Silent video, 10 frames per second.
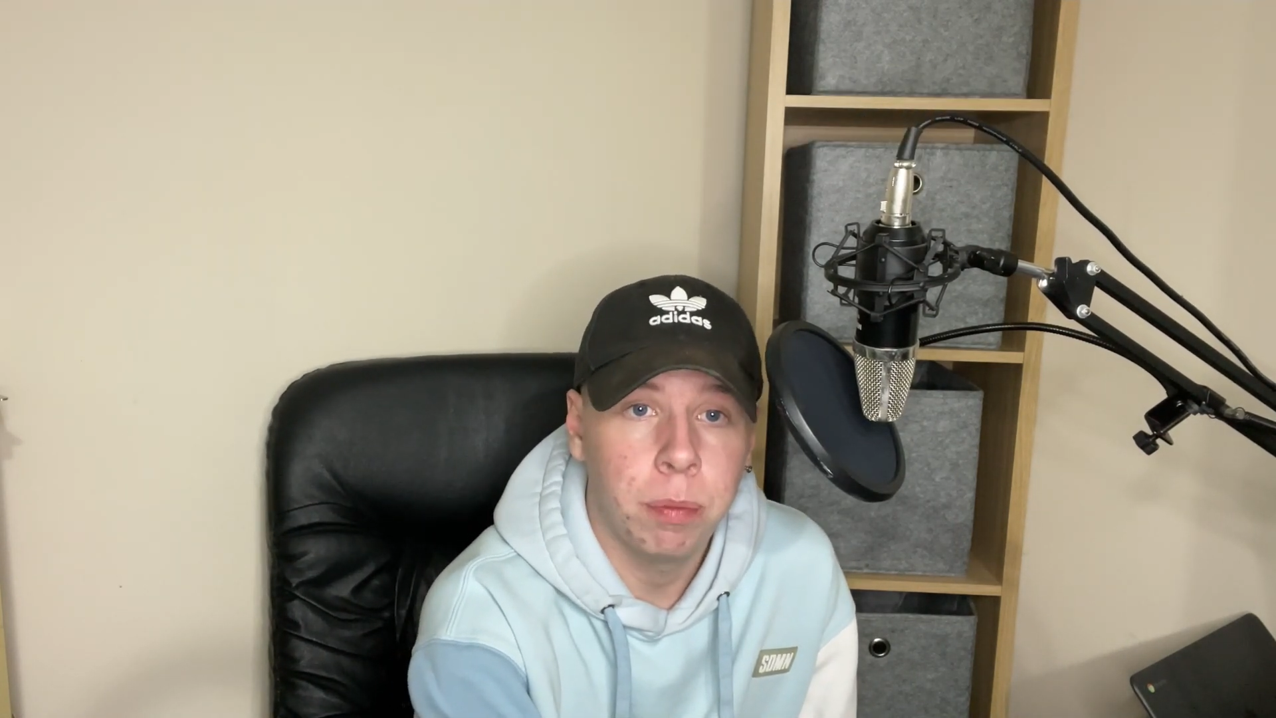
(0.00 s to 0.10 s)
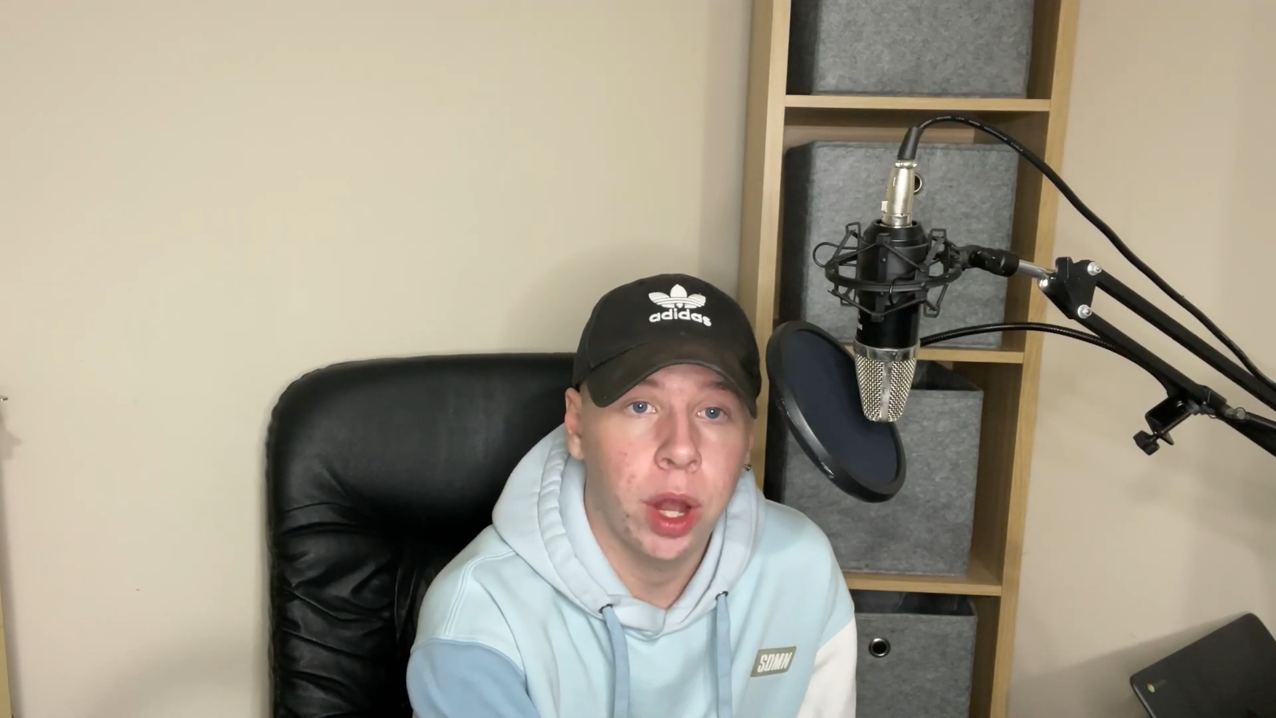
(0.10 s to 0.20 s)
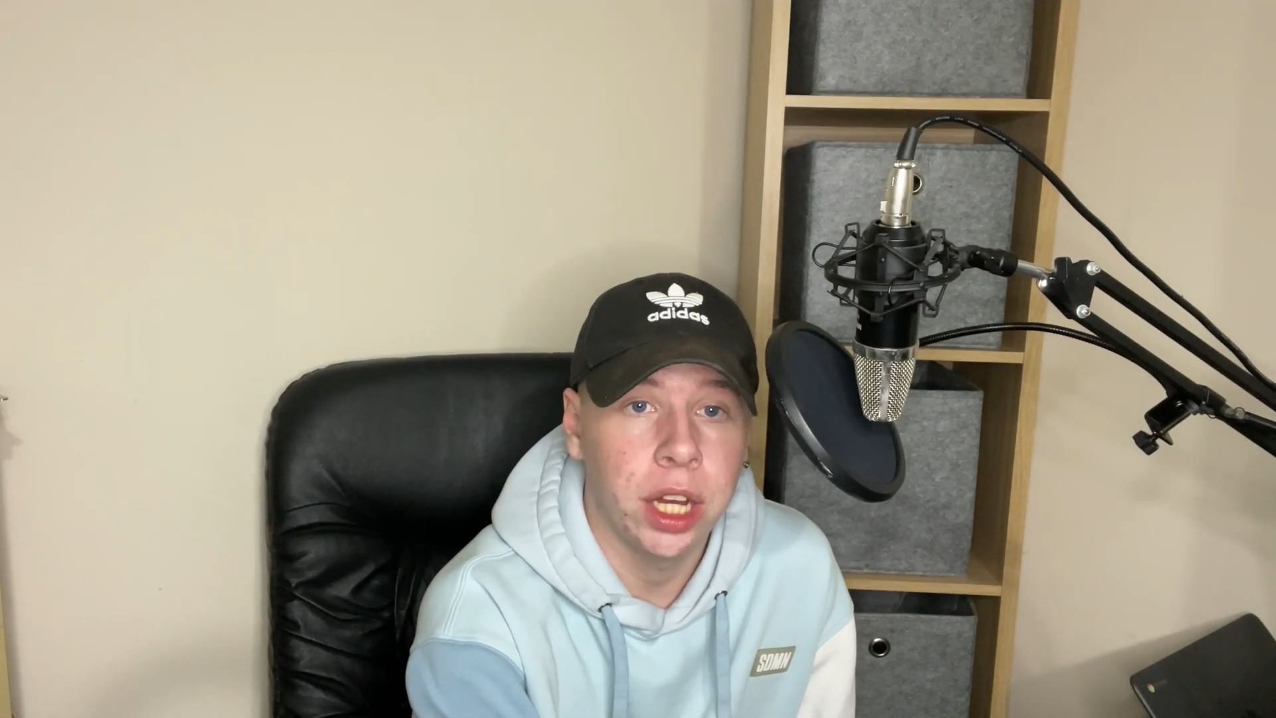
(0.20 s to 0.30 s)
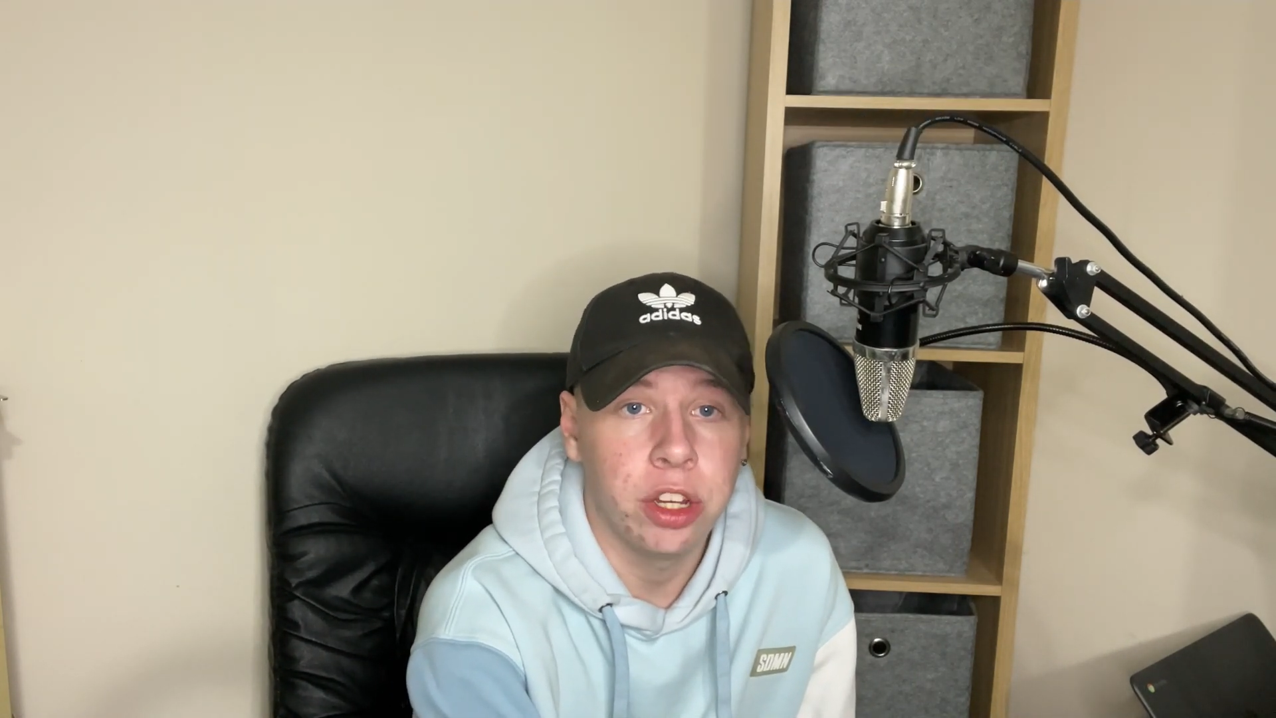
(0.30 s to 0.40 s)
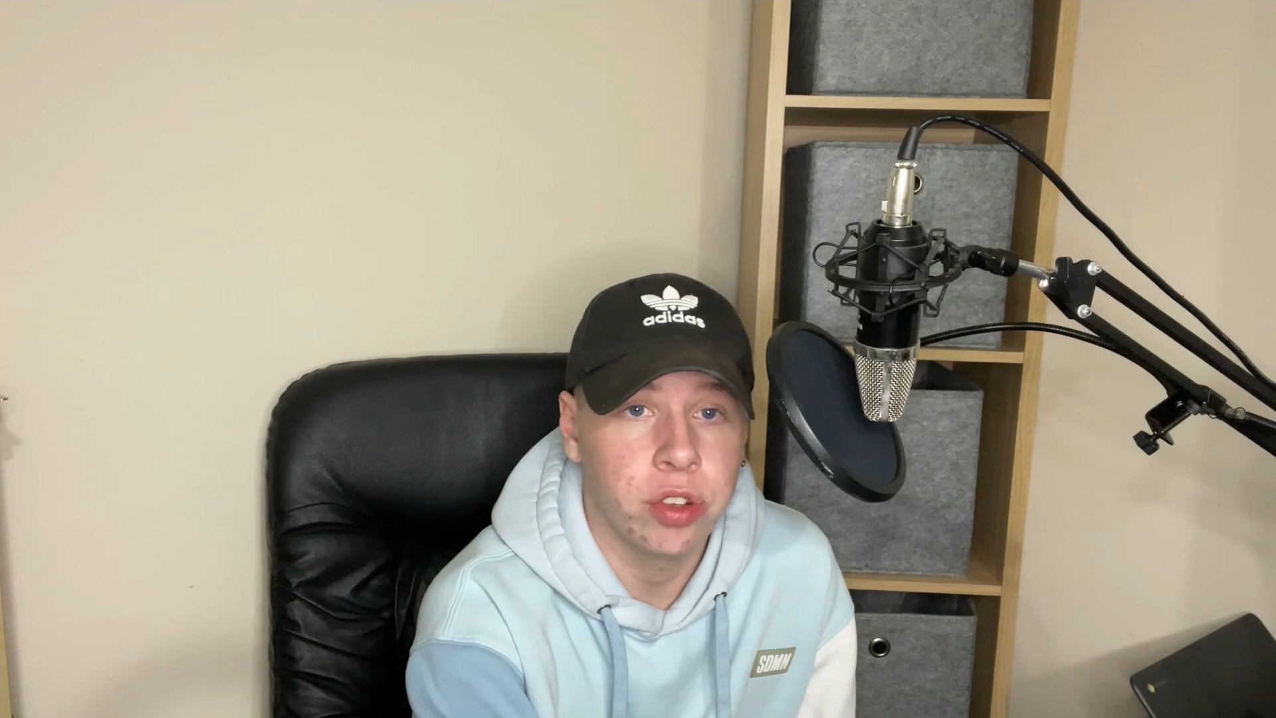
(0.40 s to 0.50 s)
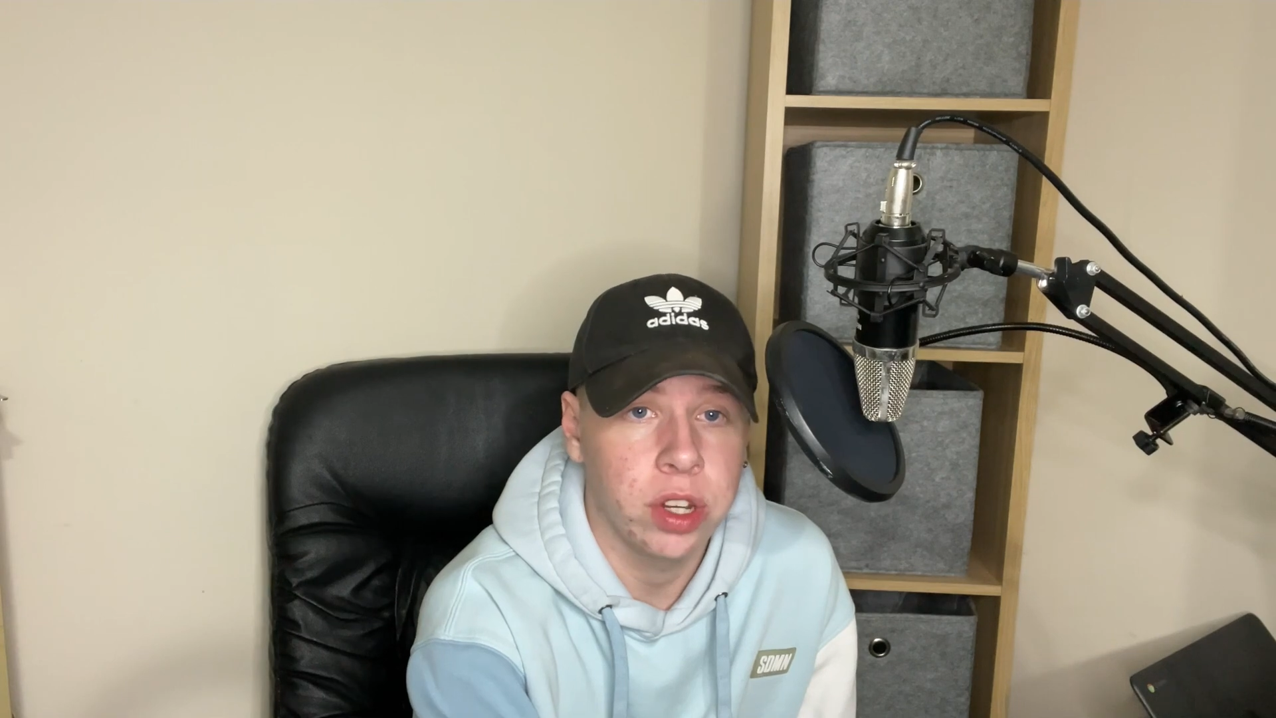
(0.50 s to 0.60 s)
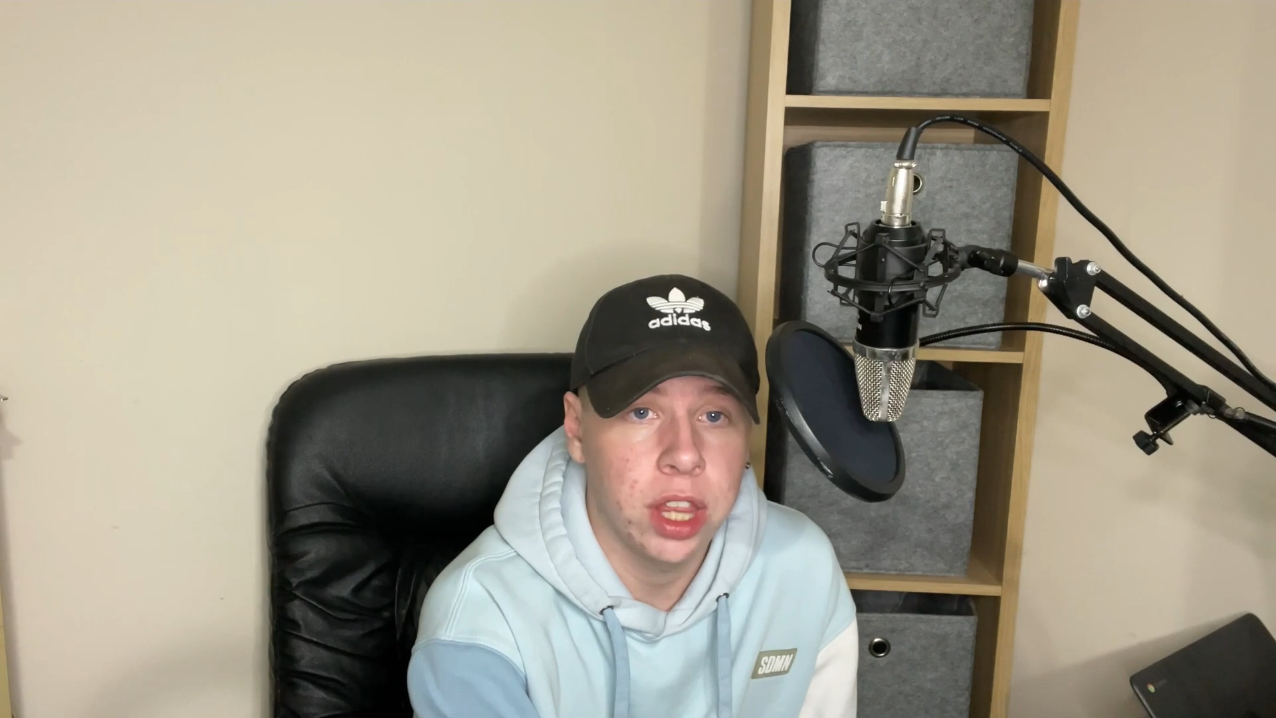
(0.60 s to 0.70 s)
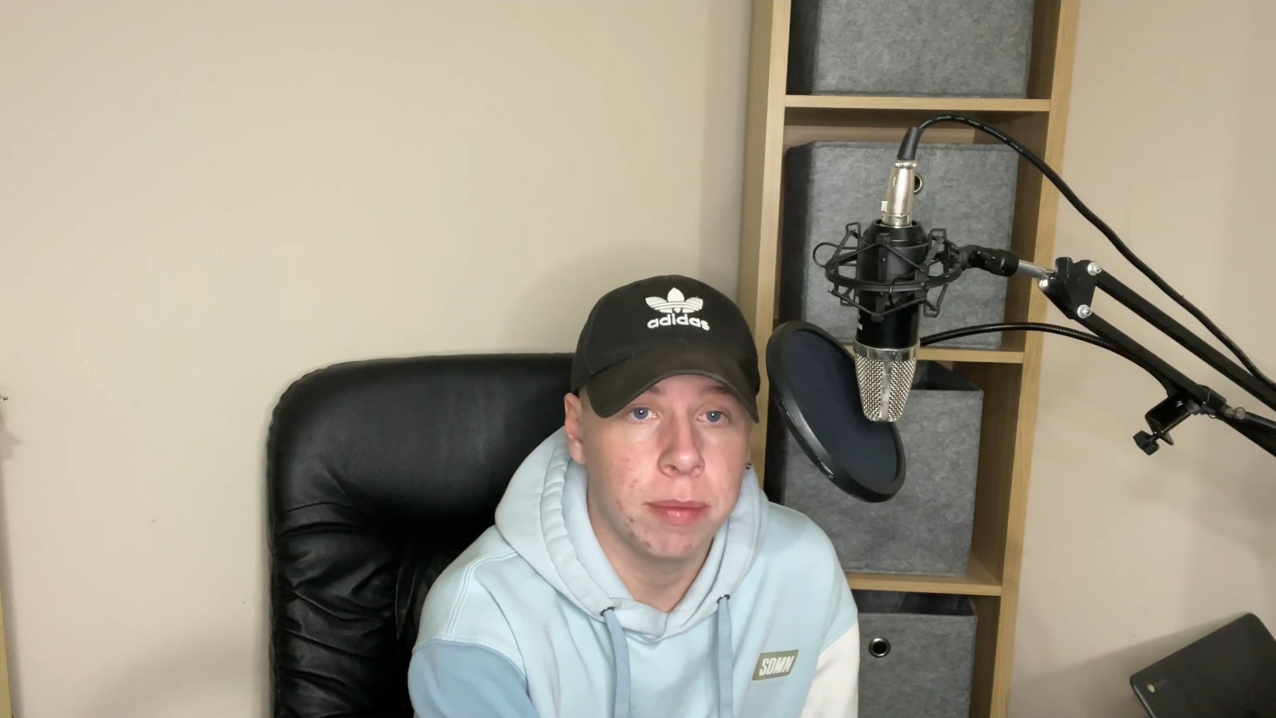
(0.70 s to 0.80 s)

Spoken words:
by any stretch of the